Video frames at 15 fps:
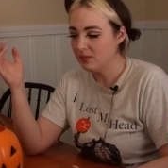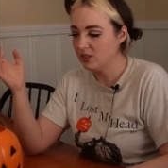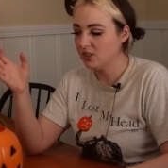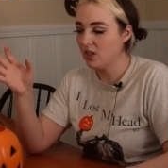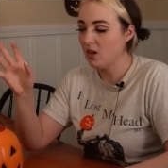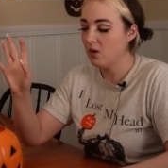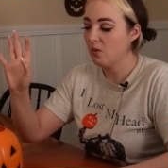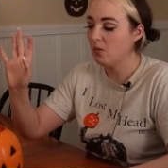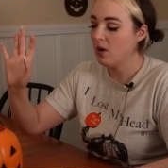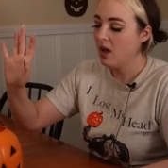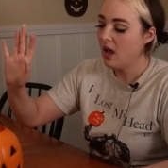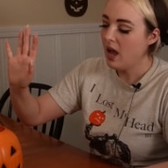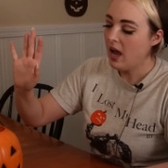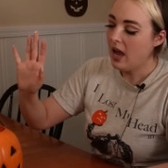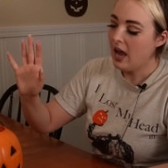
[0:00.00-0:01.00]
so
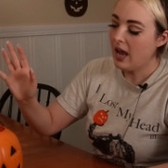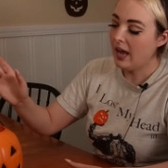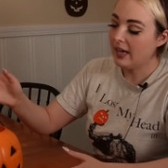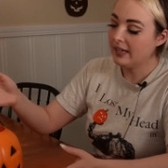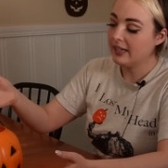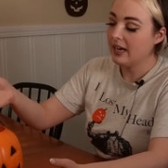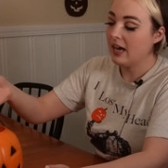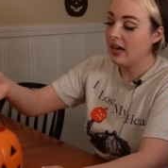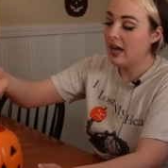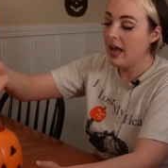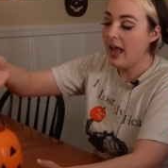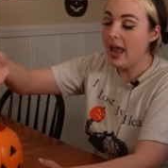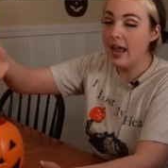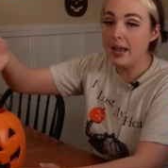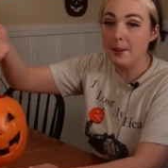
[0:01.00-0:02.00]
I got
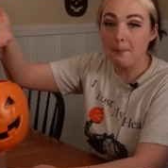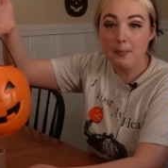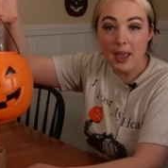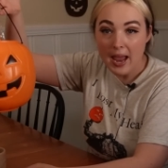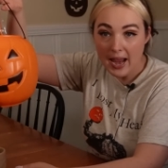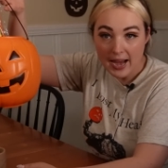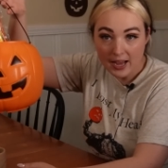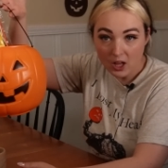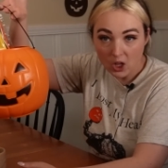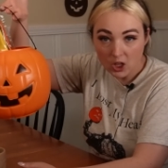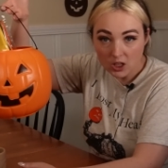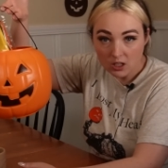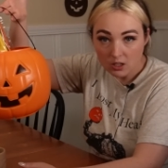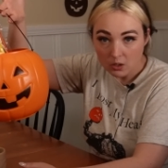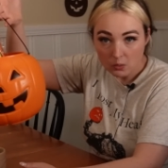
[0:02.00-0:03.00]
a
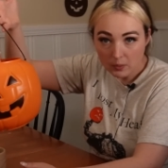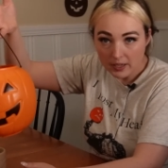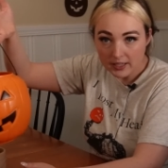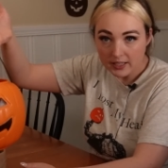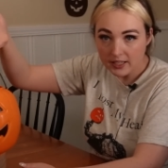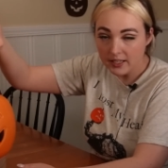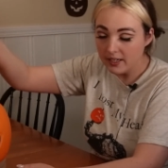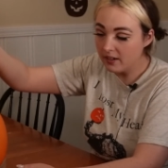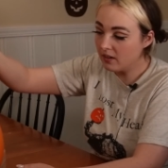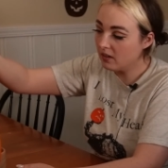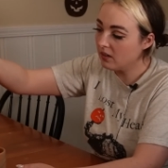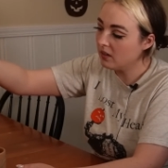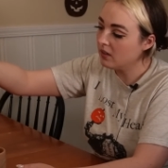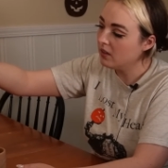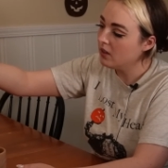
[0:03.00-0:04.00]
pail right
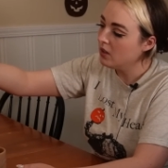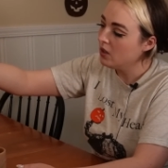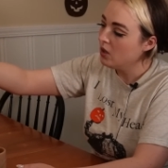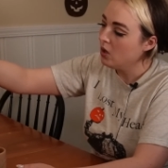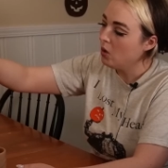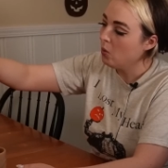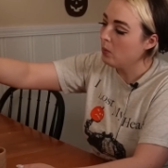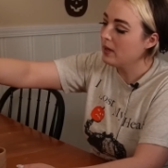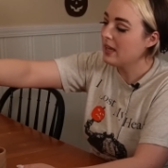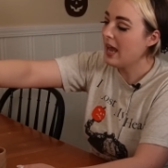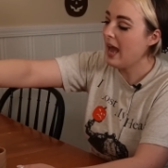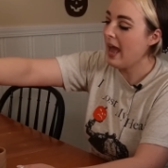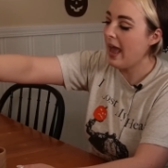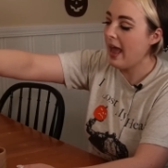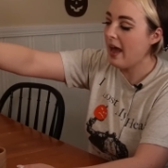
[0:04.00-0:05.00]
here. We
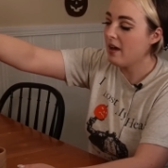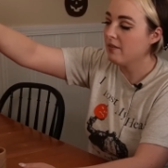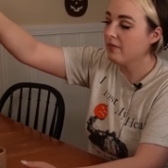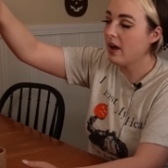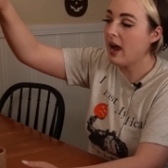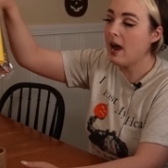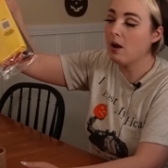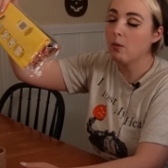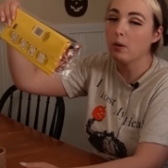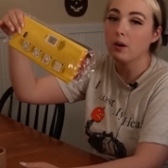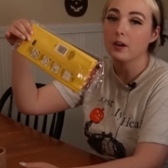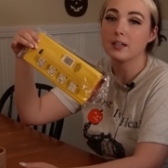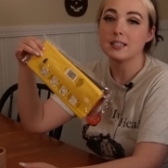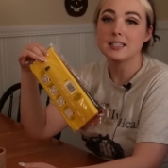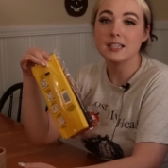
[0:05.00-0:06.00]
have
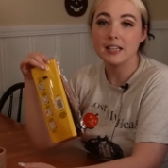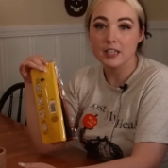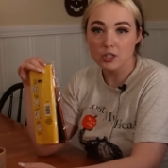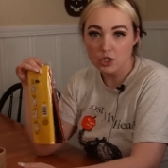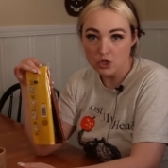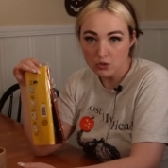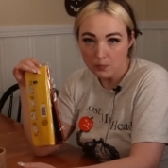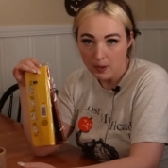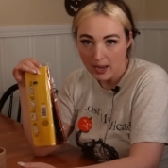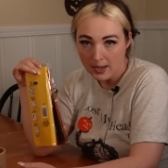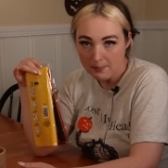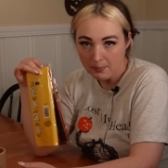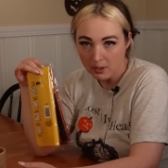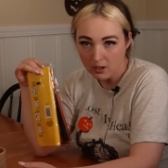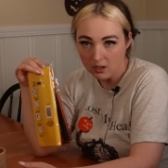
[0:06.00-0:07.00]
our tissue
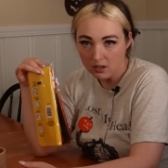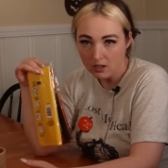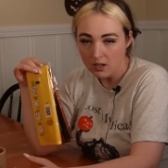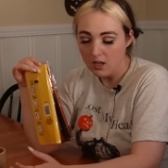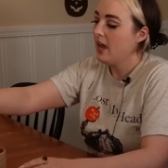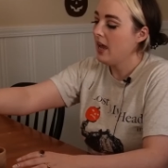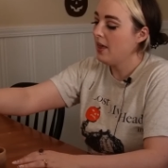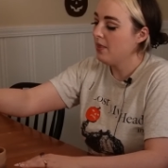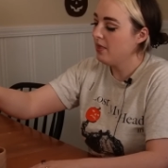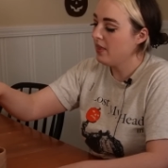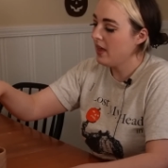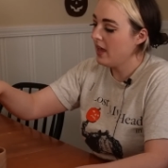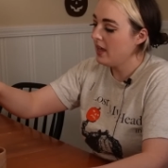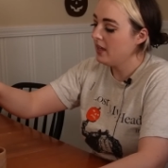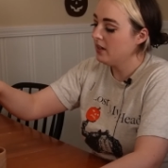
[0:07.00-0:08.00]
paper. And
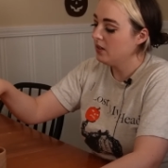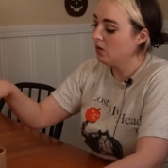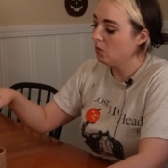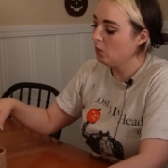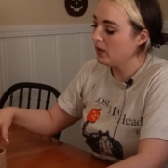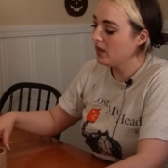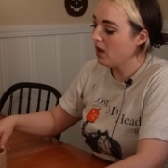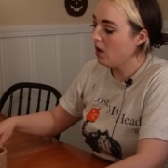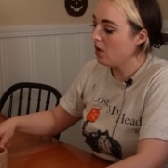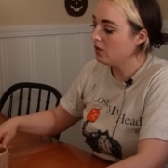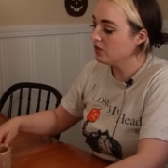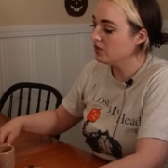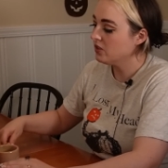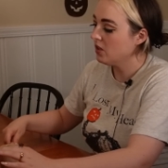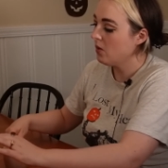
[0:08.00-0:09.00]
then we
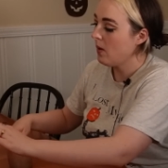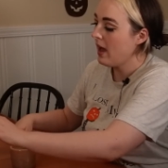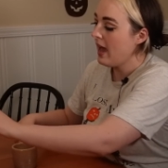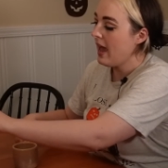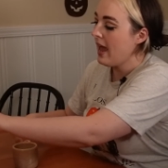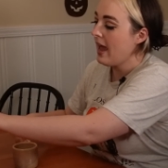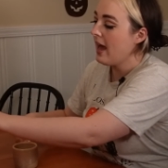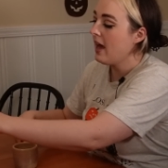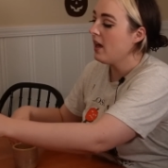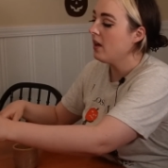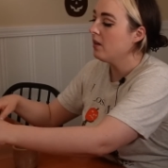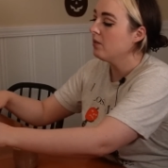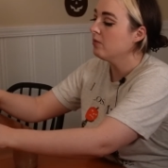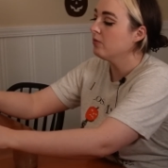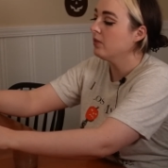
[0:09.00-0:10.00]
also
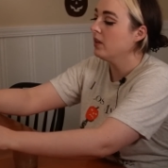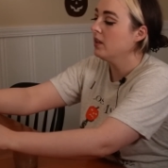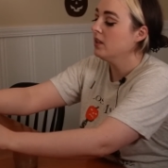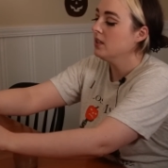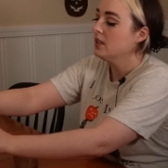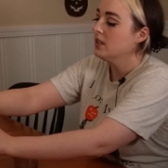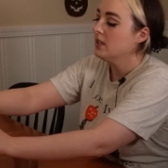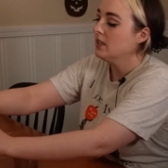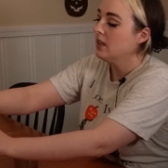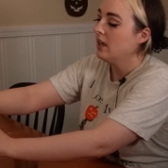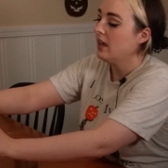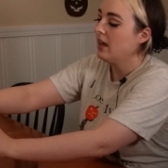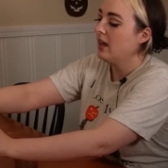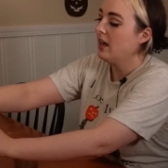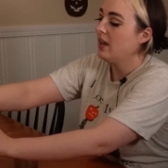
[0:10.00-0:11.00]
have
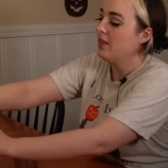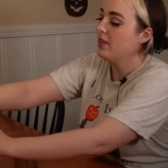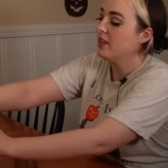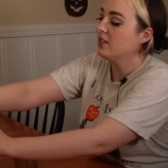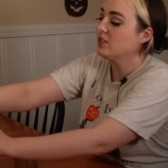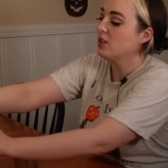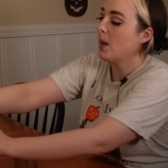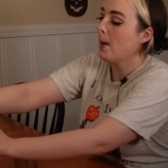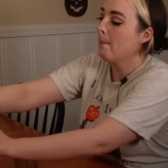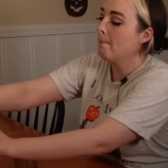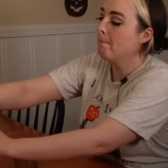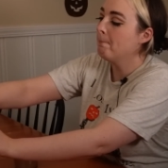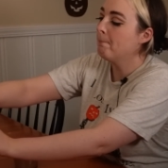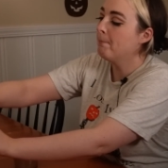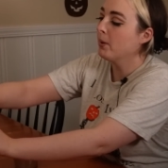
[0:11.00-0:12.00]
this
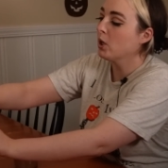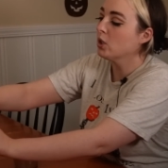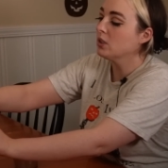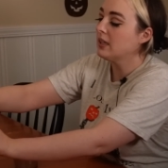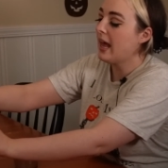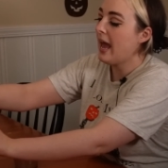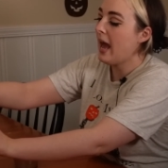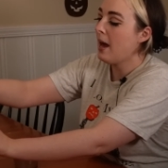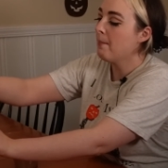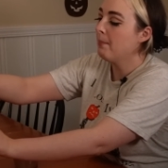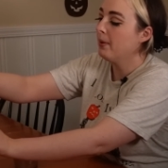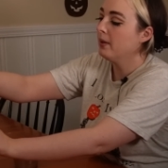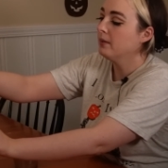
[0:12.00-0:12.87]
burlap